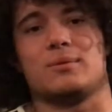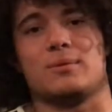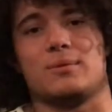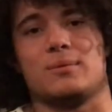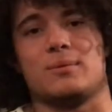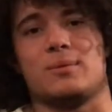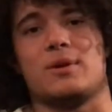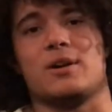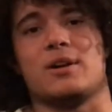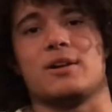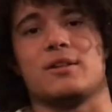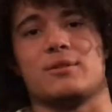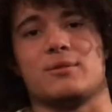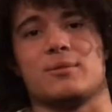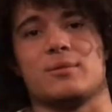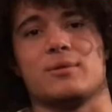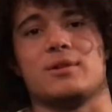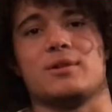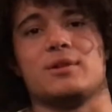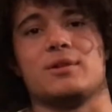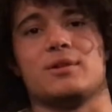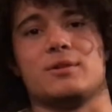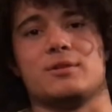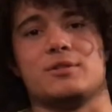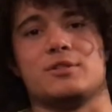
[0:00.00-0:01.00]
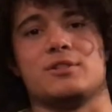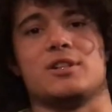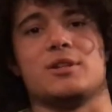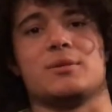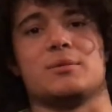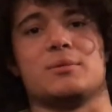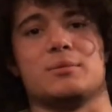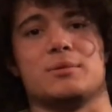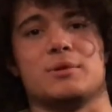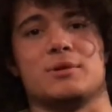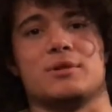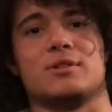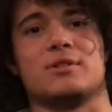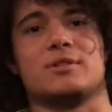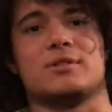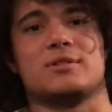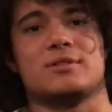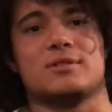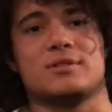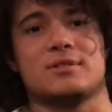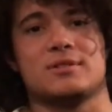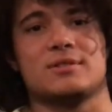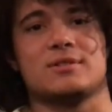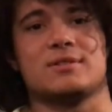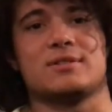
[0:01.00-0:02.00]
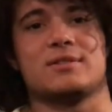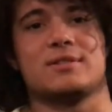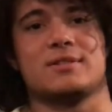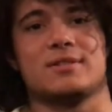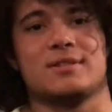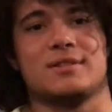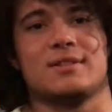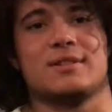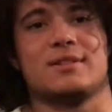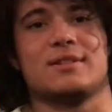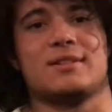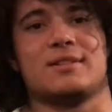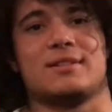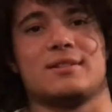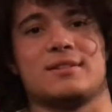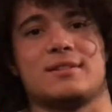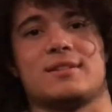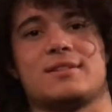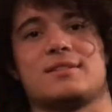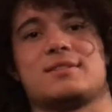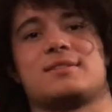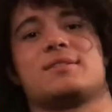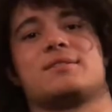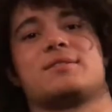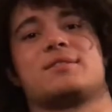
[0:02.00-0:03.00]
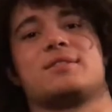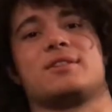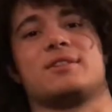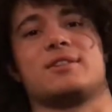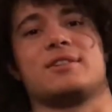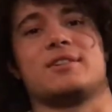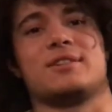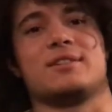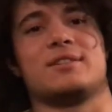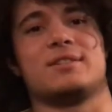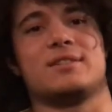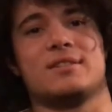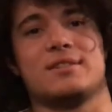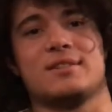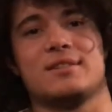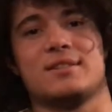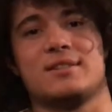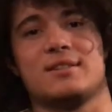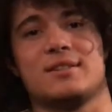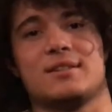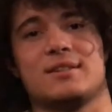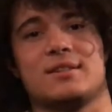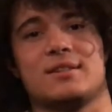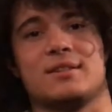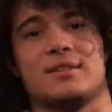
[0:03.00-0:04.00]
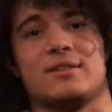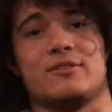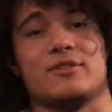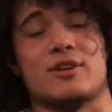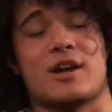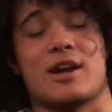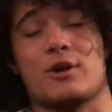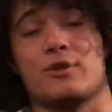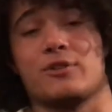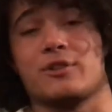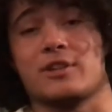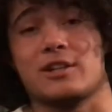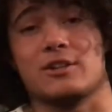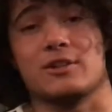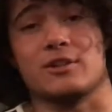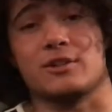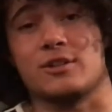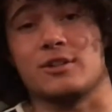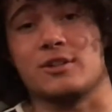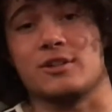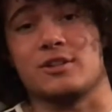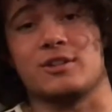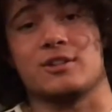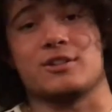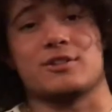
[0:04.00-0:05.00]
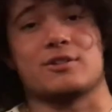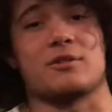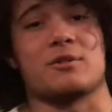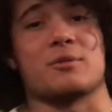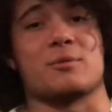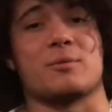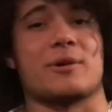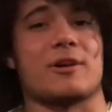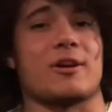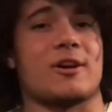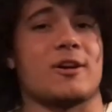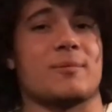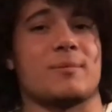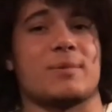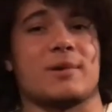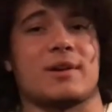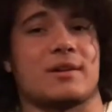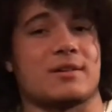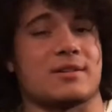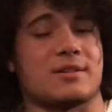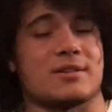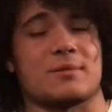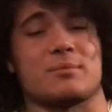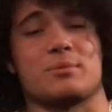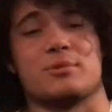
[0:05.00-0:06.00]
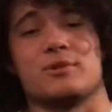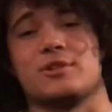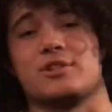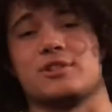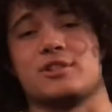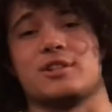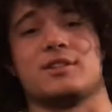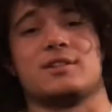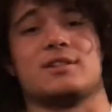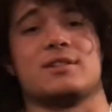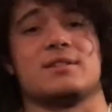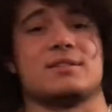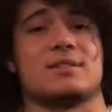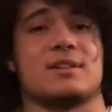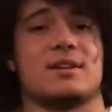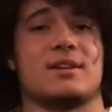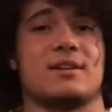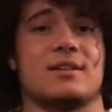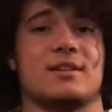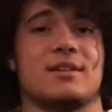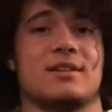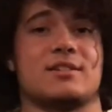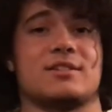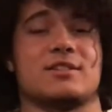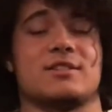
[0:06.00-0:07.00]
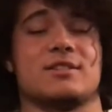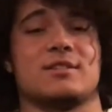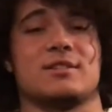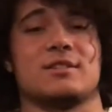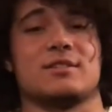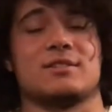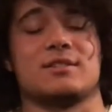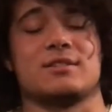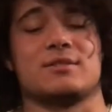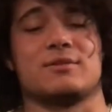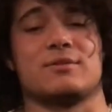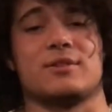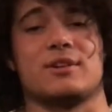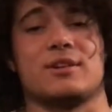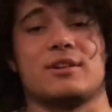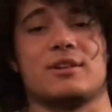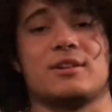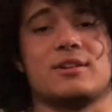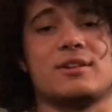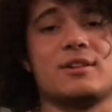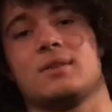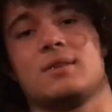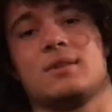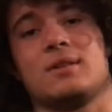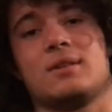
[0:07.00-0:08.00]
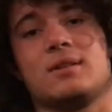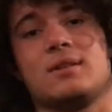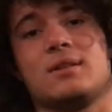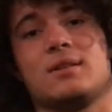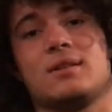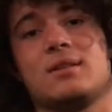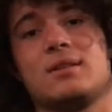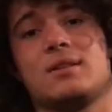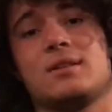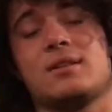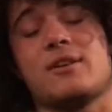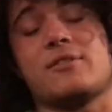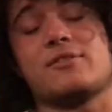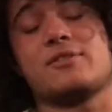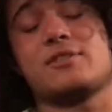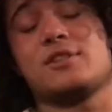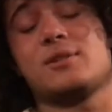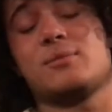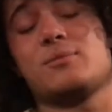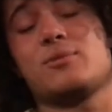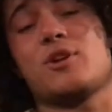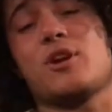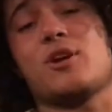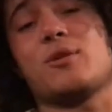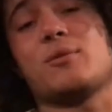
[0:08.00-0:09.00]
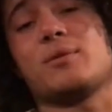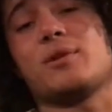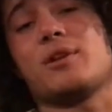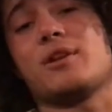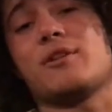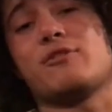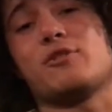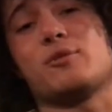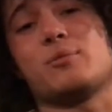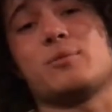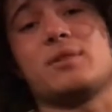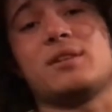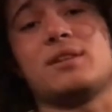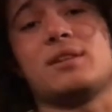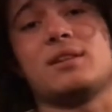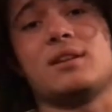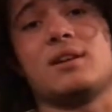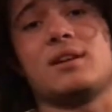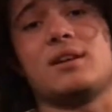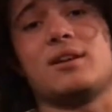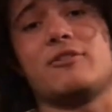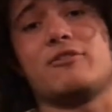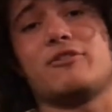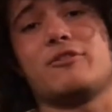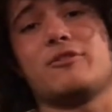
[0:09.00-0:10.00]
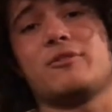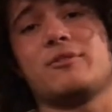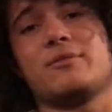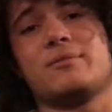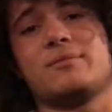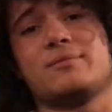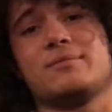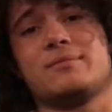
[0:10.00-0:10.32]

Y3 Yoji Yamamoto. That's hard. Even though I don't think I look good in it, so I don't wear it, but I just appreciate the design of that shit. That shit's fire. I've seen probably everybody live.